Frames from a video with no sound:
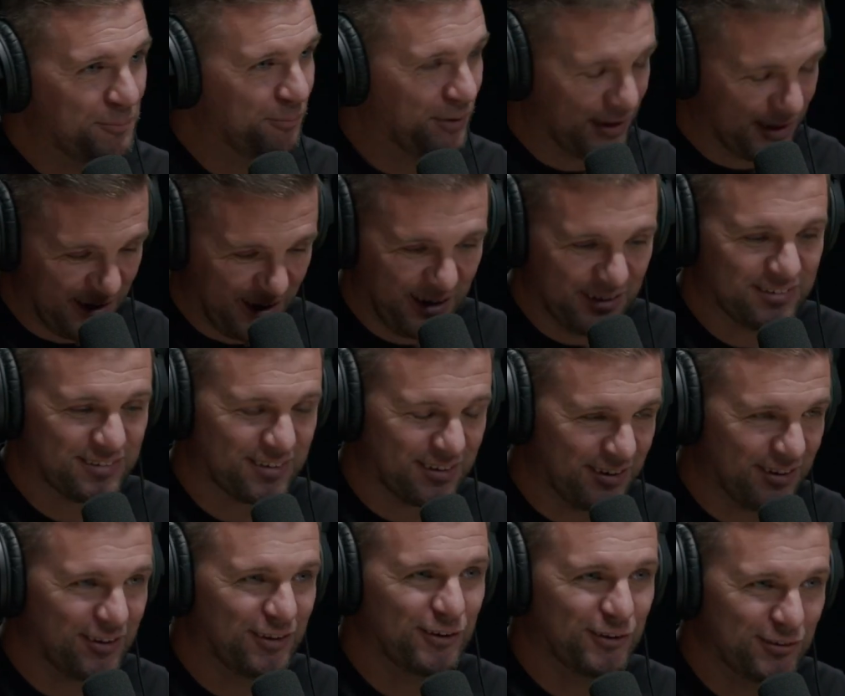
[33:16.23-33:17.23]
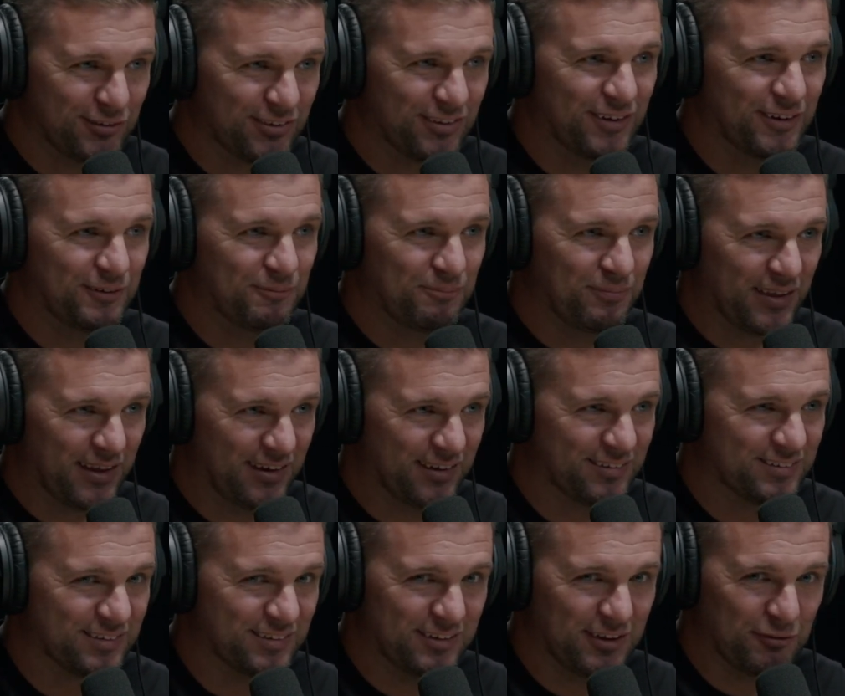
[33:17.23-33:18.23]
but God's going to use them yeah. in a
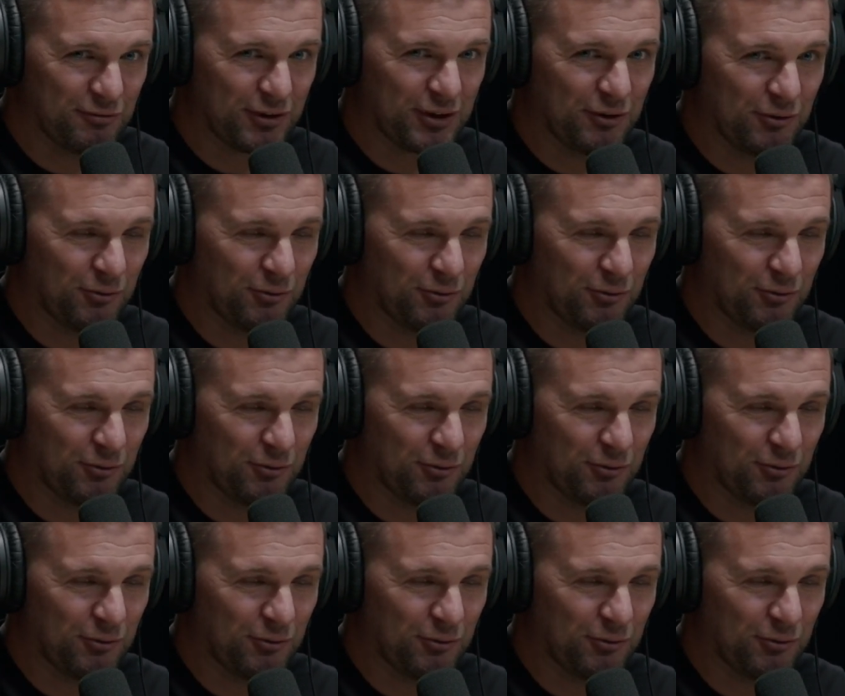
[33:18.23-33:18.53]
significant